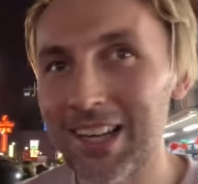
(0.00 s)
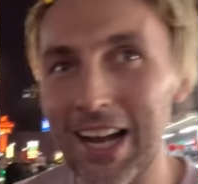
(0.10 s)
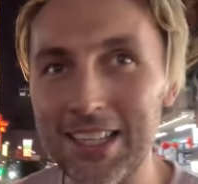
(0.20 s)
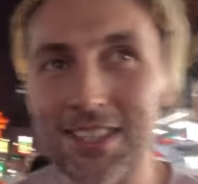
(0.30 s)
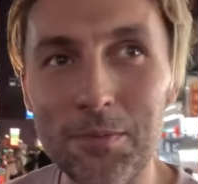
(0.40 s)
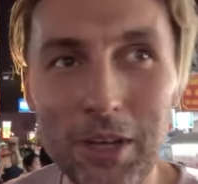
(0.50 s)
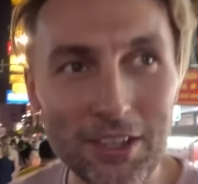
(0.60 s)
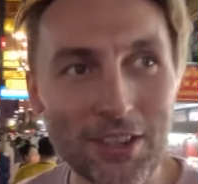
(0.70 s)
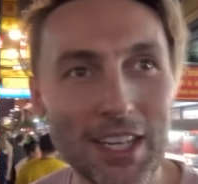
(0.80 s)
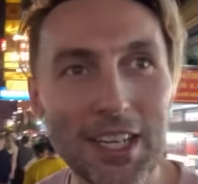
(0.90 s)
ask them
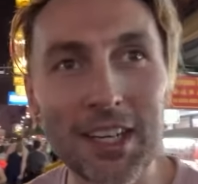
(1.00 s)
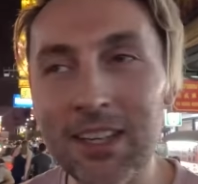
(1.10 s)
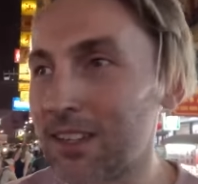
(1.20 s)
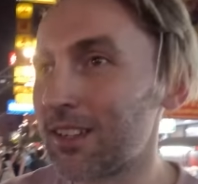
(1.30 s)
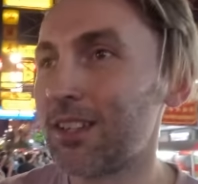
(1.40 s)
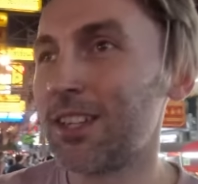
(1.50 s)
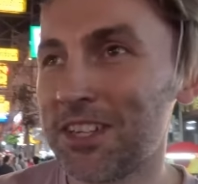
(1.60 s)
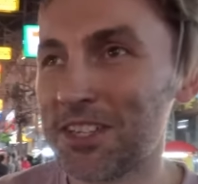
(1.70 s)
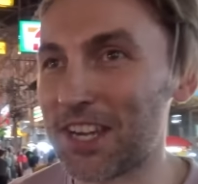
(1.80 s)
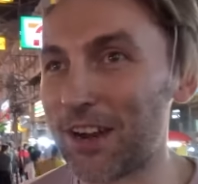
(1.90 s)
whether they
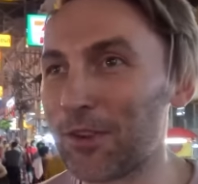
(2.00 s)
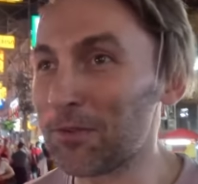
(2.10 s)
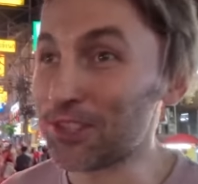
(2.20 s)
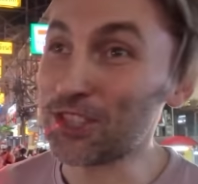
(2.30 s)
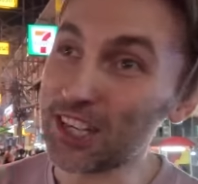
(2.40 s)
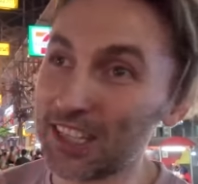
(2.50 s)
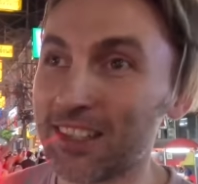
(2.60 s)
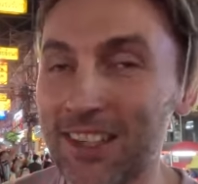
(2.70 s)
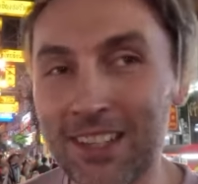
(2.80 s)
serve it with chicken.